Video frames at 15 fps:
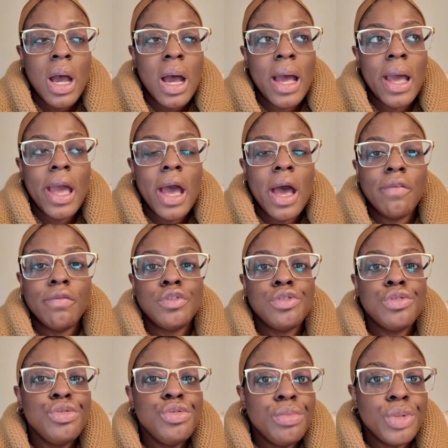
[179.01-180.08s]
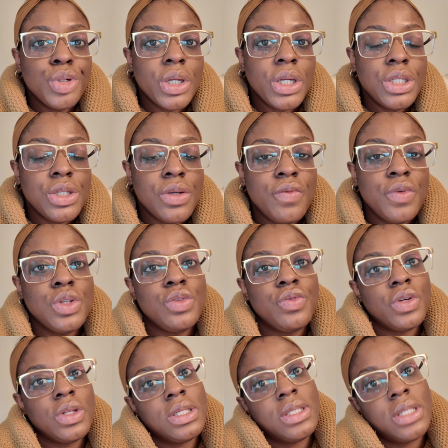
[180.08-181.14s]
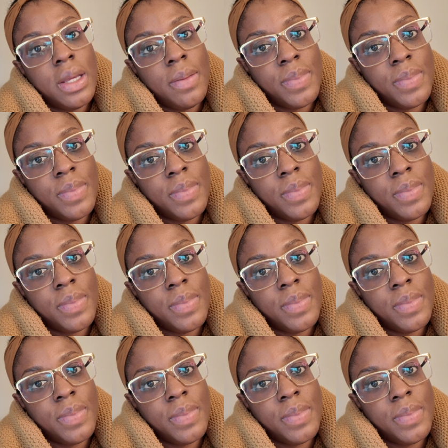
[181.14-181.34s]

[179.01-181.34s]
I have 2 more interviews for the same